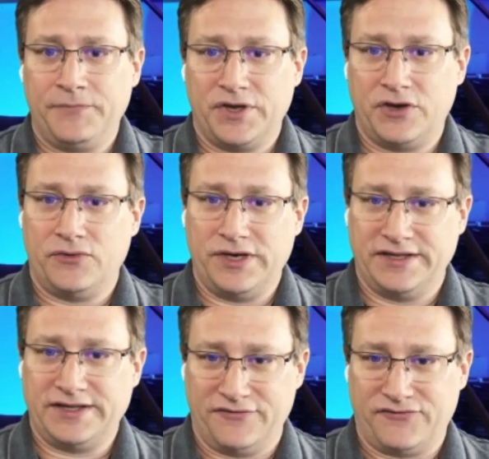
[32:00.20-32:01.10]

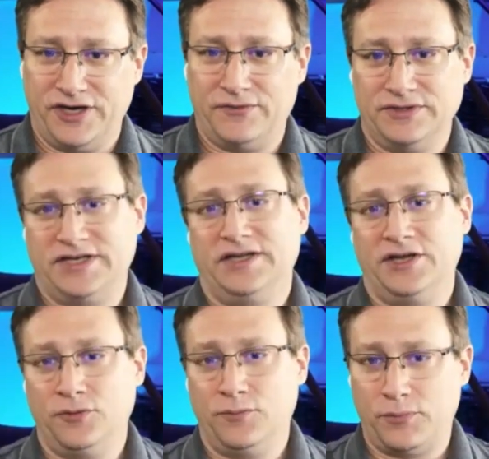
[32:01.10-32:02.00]
create that frequency and
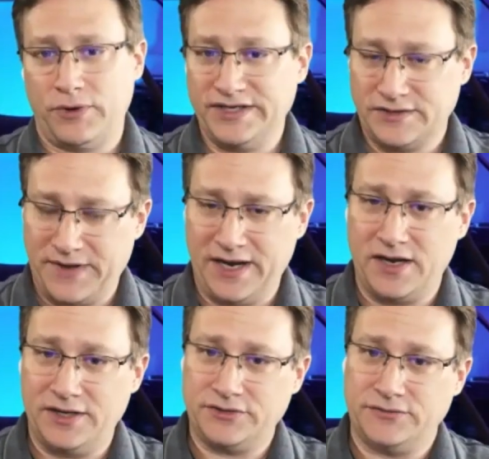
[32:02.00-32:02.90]
then you raise it back
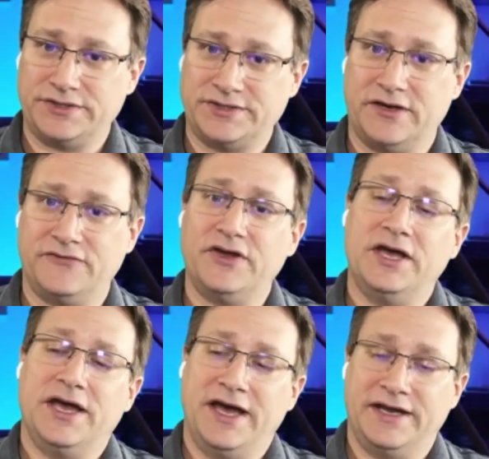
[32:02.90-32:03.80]
onto itself
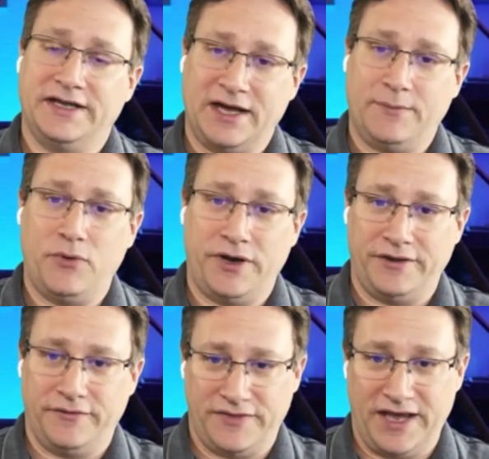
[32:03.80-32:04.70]
and at that point
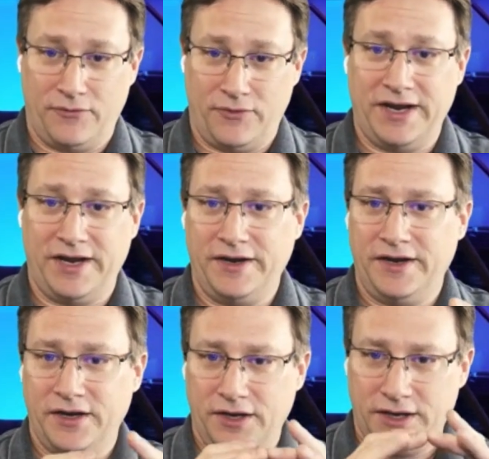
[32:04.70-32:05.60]
that ring
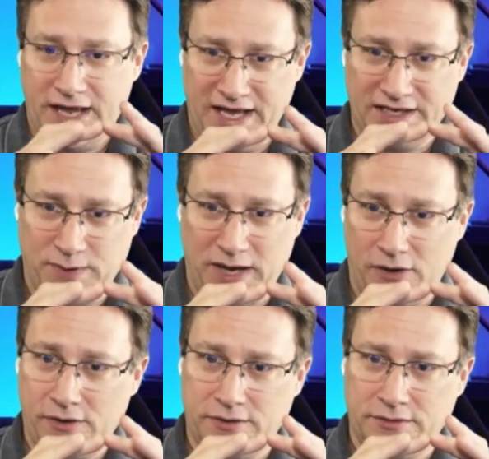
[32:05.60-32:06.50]
has power